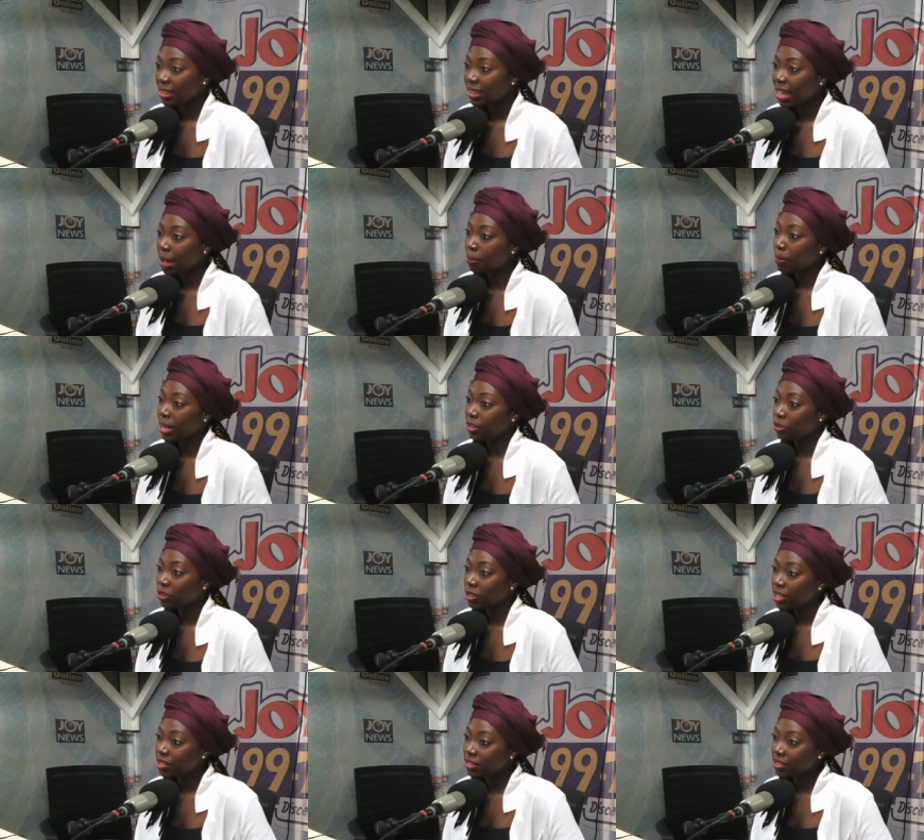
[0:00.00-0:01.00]
that might
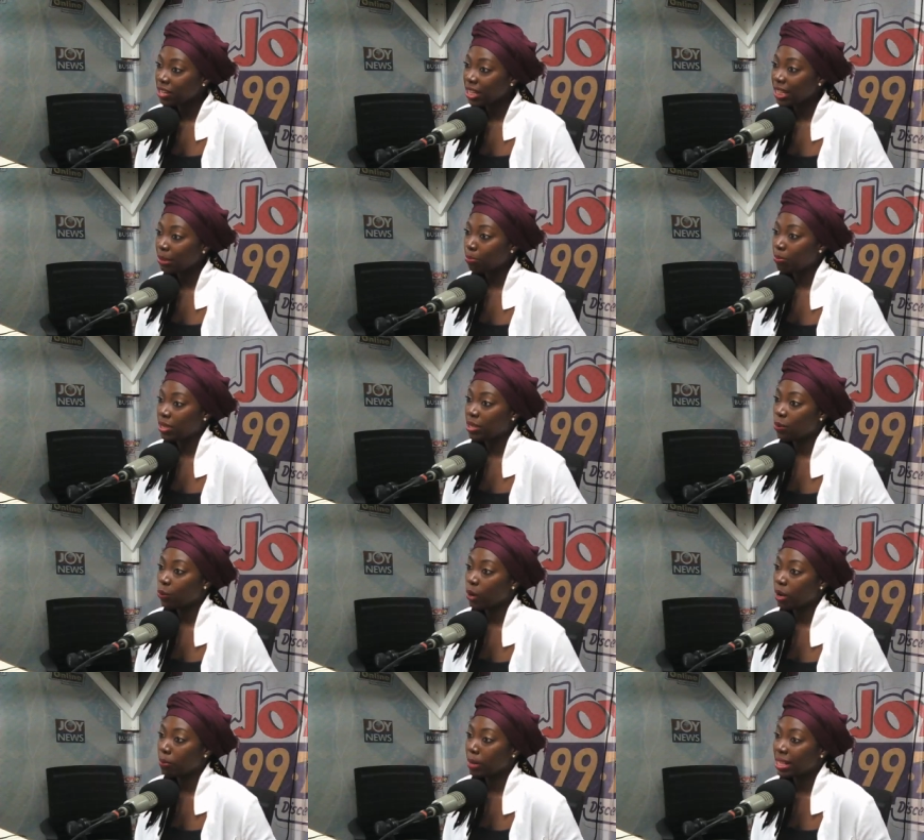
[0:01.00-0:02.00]
not necessarily be
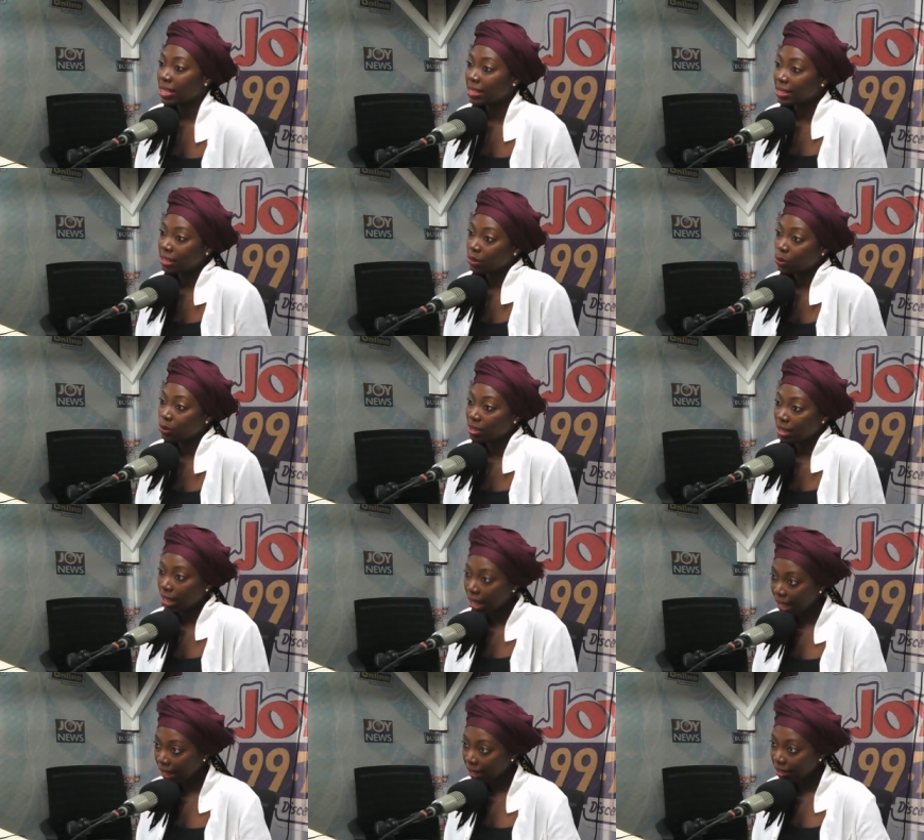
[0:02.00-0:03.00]
where my skills
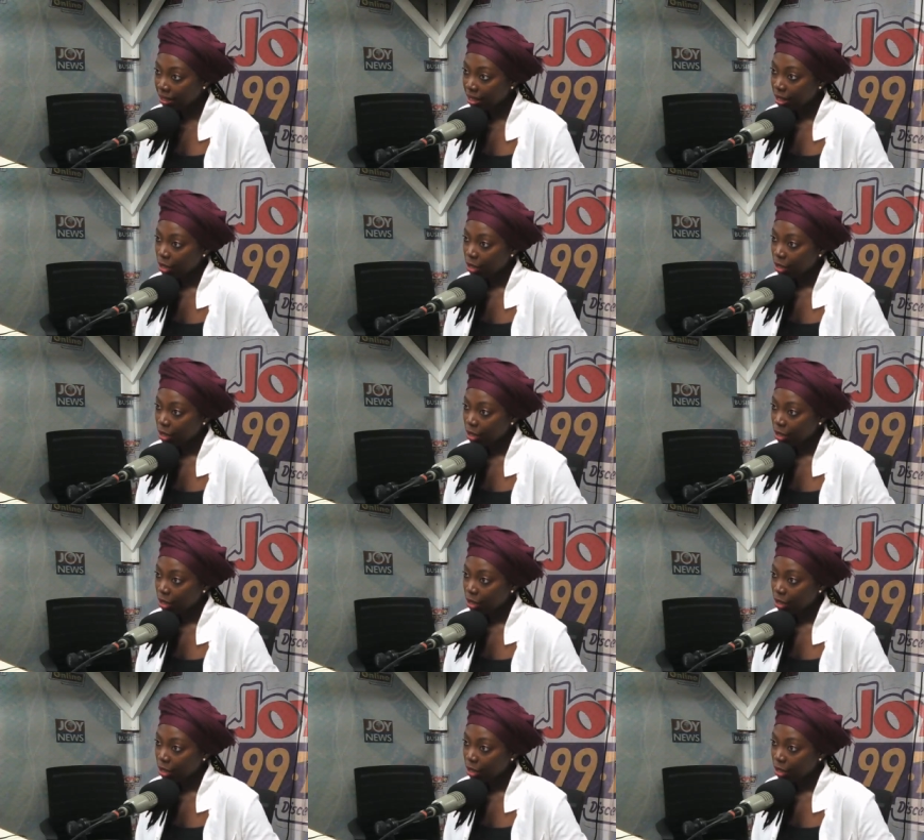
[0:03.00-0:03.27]
lie.